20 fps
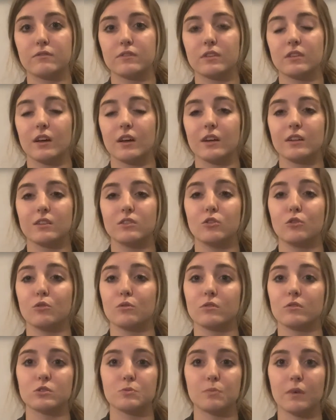I know
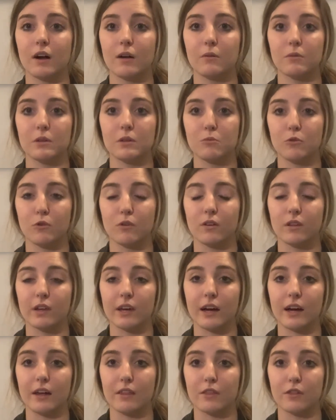there's probably more. Like,
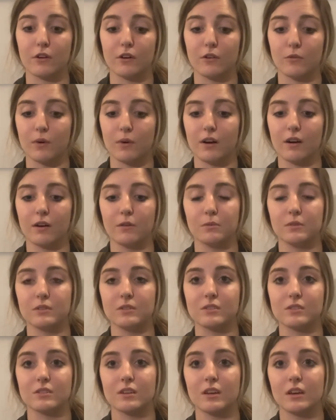I thought while I
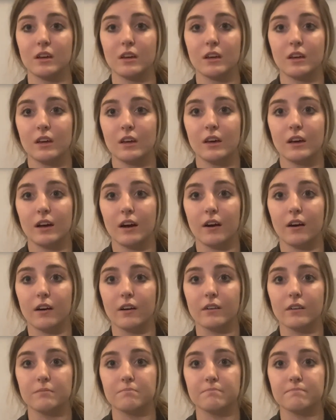was
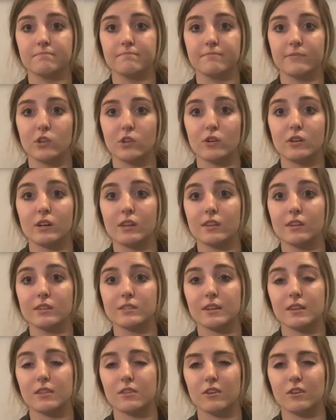learning these, I
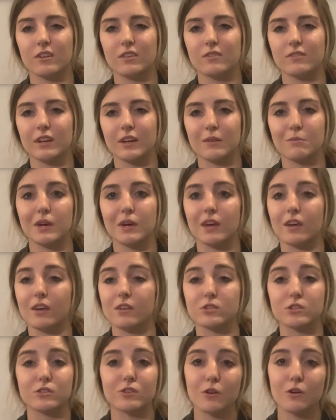thought of like making a
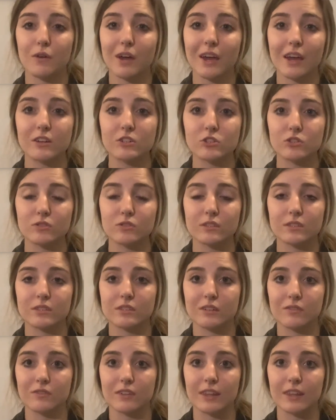snow angel and
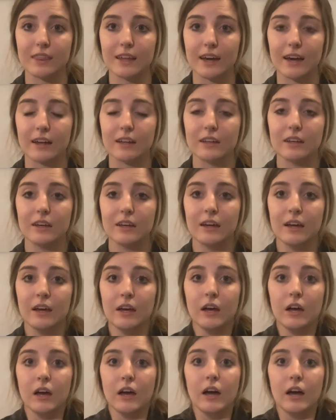stuff like that.
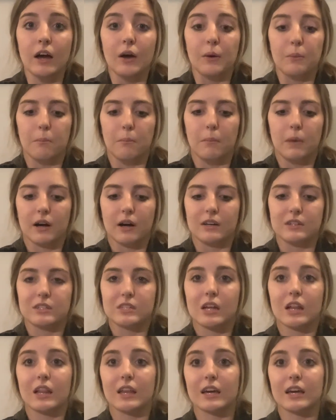But
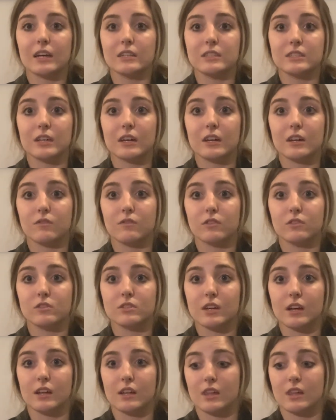like I said, if there's
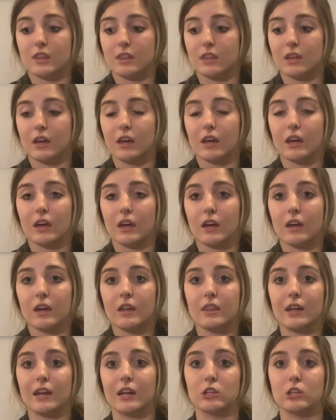anything
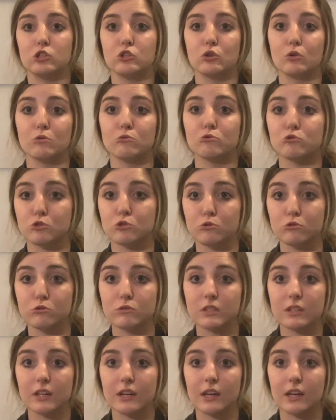that I don't do
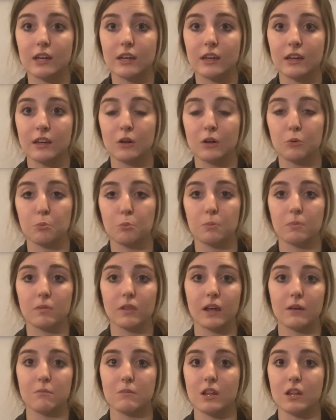today,
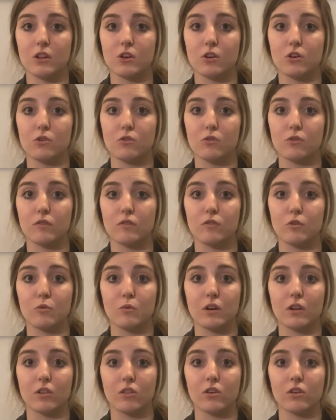let me know if you want to
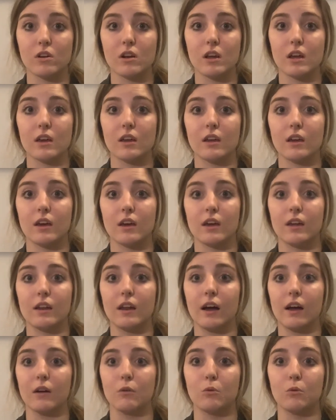learn it, and
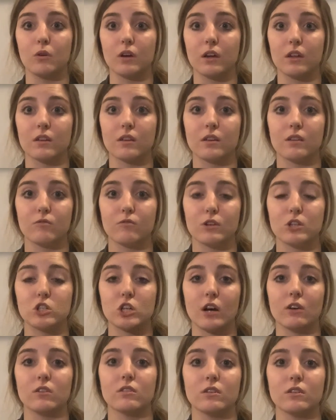I will reach
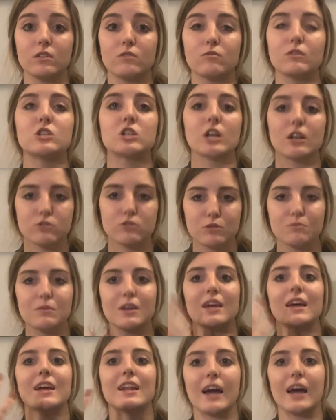out to me,
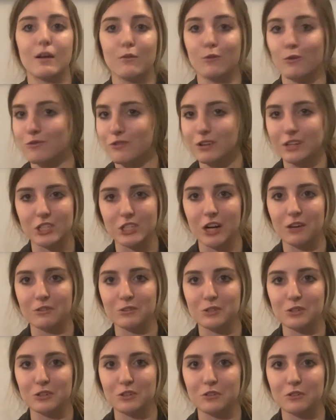and I will reach out to
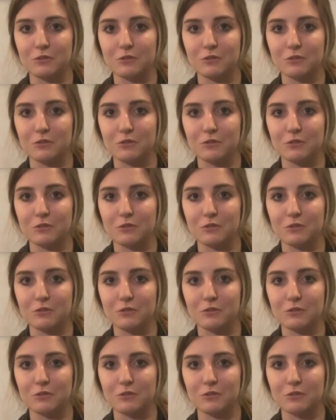you.